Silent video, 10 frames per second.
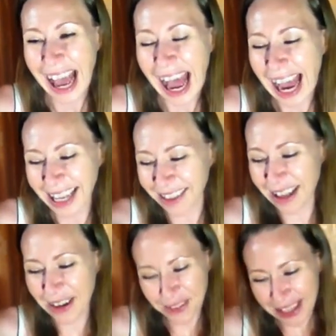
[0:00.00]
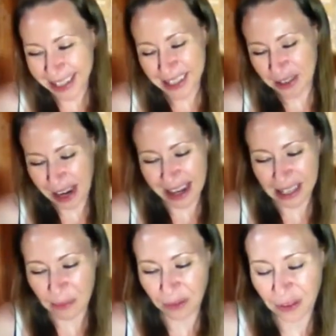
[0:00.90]
I love this, you guys.
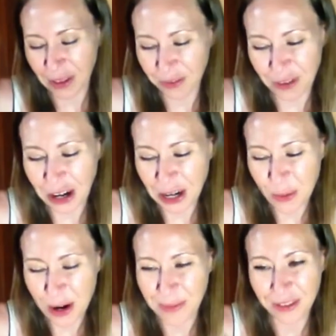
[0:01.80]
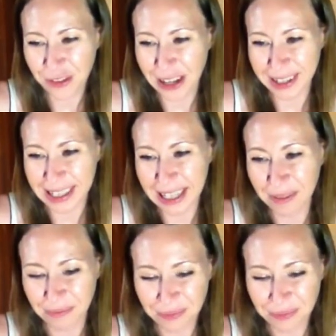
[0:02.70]
I'm feeling very warm and fuzzy.